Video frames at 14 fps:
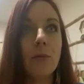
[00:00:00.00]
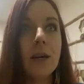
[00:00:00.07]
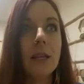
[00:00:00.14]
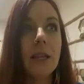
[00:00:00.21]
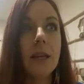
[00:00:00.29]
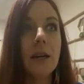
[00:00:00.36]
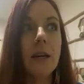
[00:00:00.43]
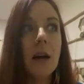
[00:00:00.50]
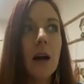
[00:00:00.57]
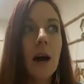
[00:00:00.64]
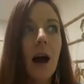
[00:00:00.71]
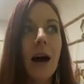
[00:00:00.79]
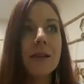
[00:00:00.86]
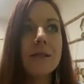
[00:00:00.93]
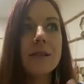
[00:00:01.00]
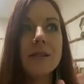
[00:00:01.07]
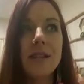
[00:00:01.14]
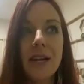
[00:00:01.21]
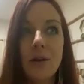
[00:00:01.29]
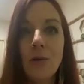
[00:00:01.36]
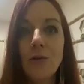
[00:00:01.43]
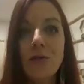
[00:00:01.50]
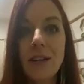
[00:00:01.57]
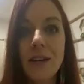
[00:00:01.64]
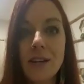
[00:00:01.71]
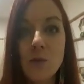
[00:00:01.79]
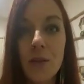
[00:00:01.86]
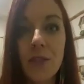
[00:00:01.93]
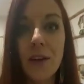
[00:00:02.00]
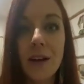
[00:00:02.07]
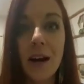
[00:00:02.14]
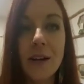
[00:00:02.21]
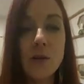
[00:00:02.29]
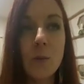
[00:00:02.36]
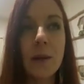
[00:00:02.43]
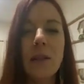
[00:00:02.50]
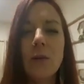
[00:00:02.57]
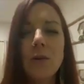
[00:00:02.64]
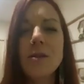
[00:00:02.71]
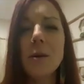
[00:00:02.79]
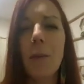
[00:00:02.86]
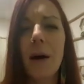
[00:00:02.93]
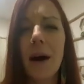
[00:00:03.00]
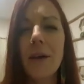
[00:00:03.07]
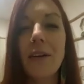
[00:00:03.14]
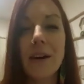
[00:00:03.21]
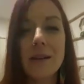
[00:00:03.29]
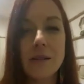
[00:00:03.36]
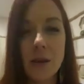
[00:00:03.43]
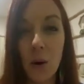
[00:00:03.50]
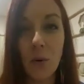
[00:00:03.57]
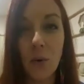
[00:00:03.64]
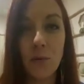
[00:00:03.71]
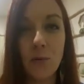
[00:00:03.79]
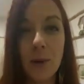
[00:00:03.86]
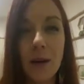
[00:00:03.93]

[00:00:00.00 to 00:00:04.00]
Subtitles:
really understand who she is within us, we lose a part of ourselves.